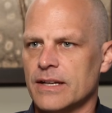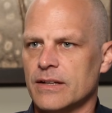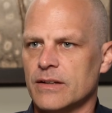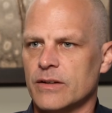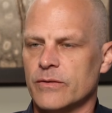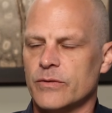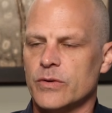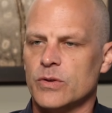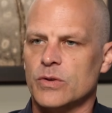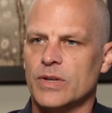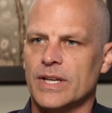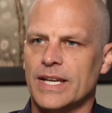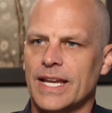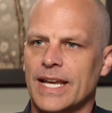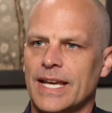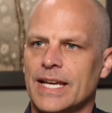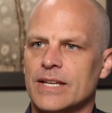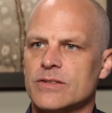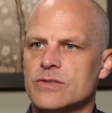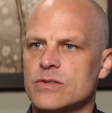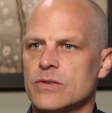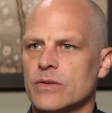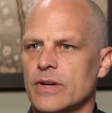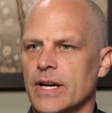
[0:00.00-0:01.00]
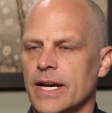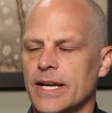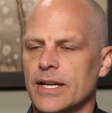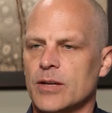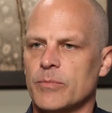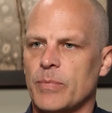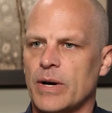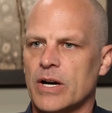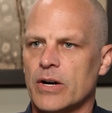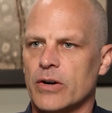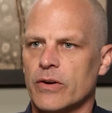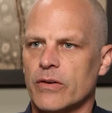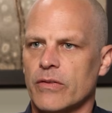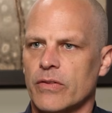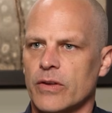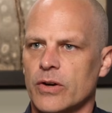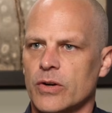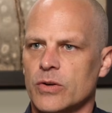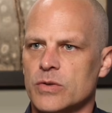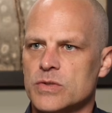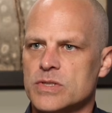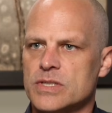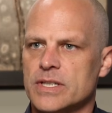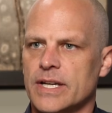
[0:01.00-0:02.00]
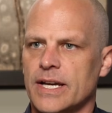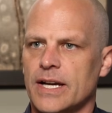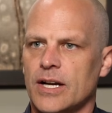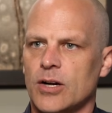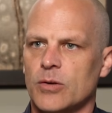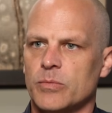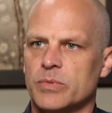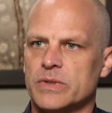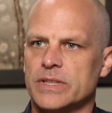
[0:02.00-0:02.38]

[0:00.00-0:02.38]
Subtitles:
and if you can answer any part of those to help